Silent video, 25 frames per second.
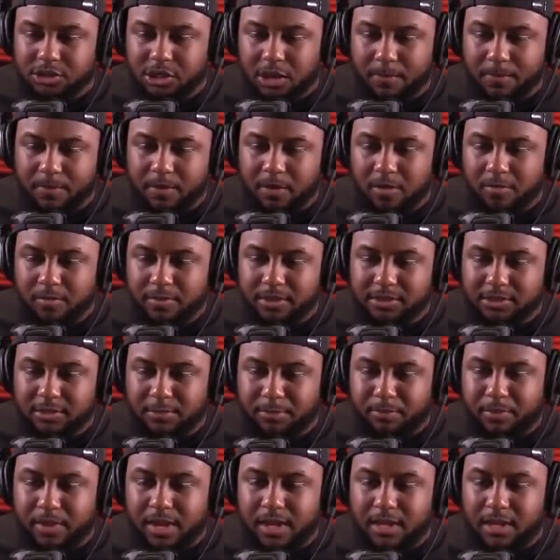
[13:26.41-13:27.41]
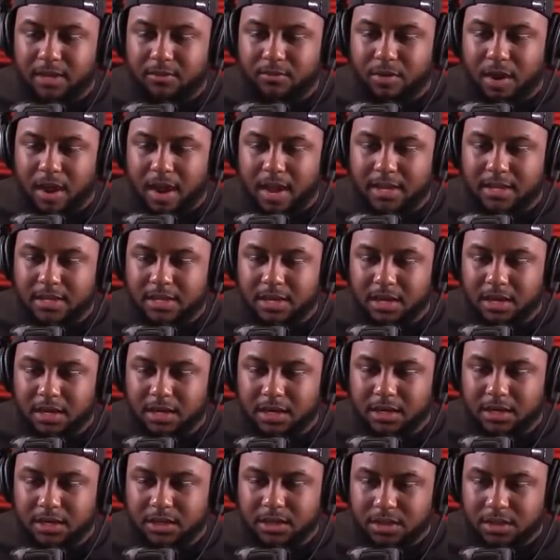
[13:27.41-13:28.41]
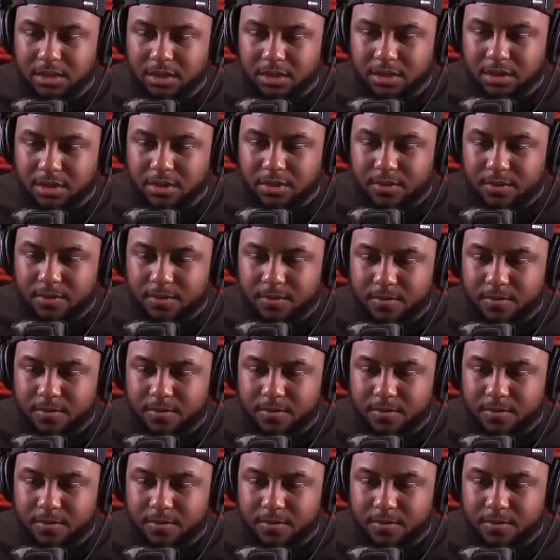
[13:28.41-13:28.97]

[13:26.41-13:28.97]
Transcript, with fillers: Jumping on okay, Mr. Fam. Piggy right here. I'm behind you.